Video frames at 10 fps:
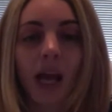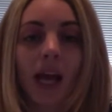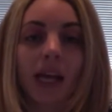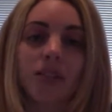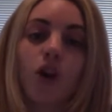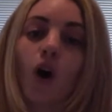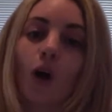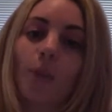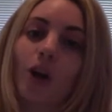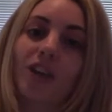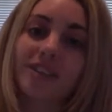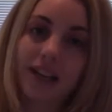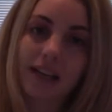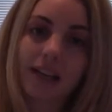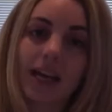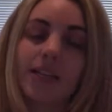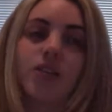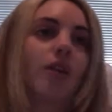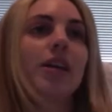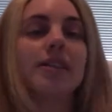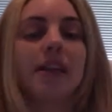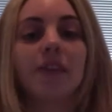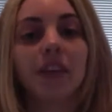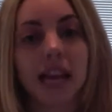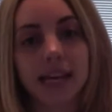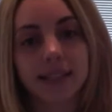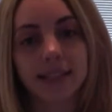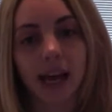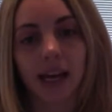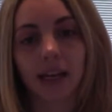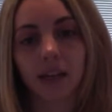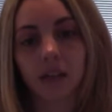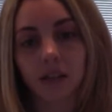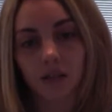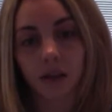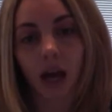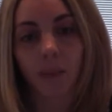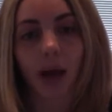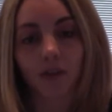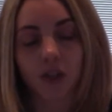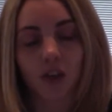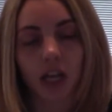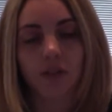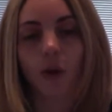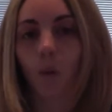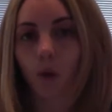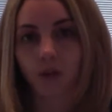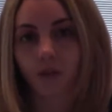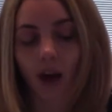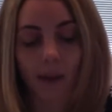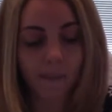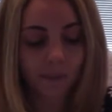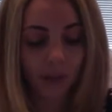he's not open on a Sunday, so he said the next day after transfer was fine.